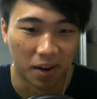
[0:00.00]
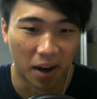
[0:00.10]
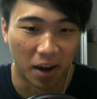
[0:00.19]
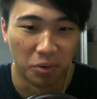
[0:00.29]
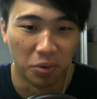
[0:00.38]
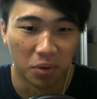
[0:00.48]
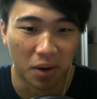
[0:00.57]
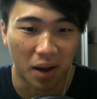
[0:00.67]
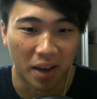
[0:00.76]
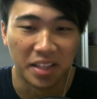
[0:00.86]
I don't
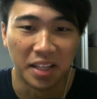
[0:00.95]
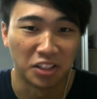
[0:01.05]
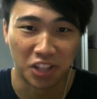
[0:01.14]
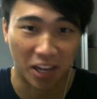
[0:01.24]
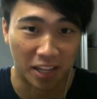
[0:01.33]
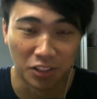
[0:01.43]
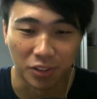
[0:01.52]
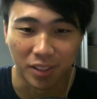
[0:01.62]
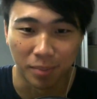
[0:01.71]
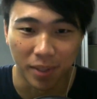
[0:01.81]
know, I needed a challenge
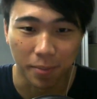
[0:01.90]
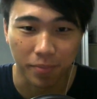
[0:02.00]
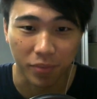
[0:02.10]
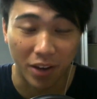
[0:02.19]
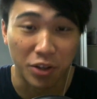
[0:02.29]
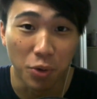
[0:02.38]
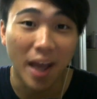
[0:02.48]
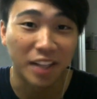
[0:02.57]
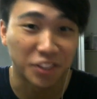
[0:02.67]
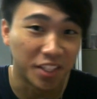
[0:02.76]
or something. Right? You
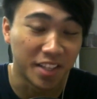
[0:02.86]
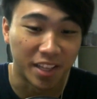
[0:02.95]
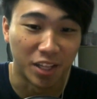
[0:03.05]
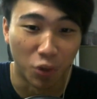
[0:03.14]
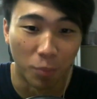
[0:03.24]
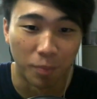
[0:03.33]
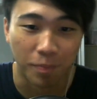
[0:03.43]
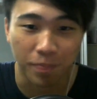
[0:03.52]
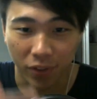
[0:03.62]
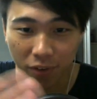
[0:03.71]
actually need the gnome,
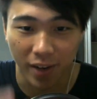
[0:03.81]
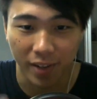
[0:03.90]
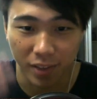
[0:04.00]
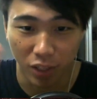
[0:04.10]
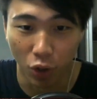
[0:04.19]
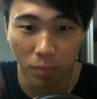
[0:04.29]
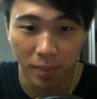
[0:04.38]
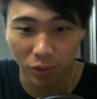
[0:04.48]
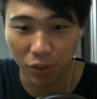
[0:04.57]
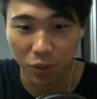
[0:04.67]
right? The gnome
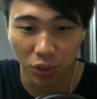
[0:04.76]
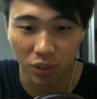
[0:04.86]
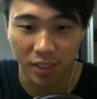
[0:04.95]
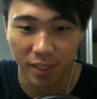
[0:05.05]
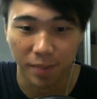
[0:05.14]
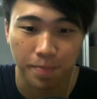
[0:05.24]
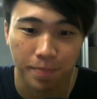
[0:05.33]
is going to use here.